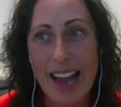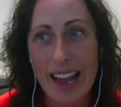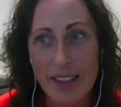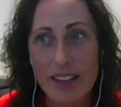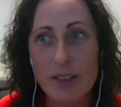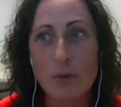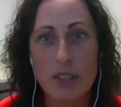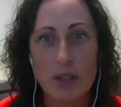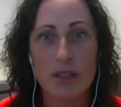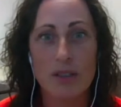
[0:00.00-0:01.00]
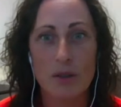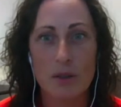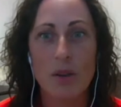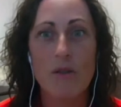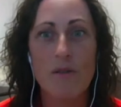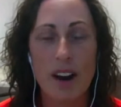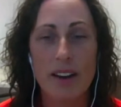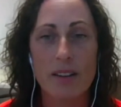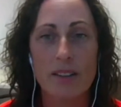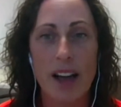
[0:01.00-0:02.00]
these wishes are so
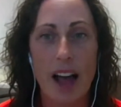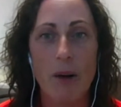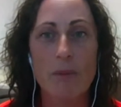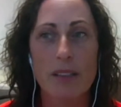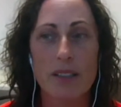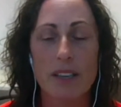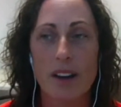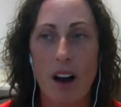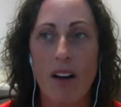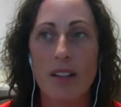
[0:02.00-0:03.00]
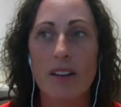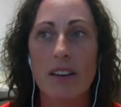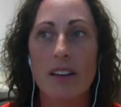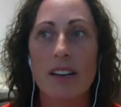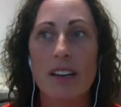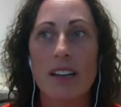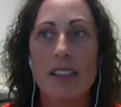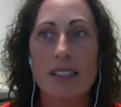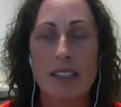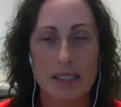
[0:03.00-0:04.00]
vital to helping to color
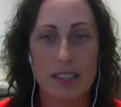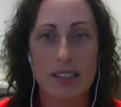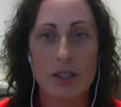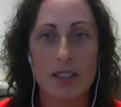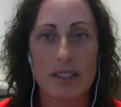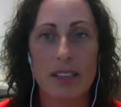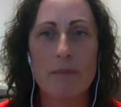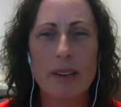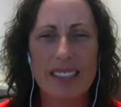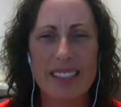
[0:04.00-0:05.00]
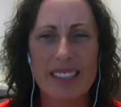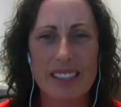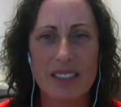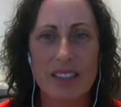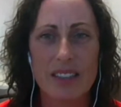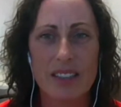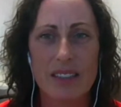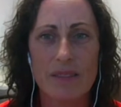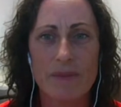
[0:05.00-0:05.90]
decisions and big decisions.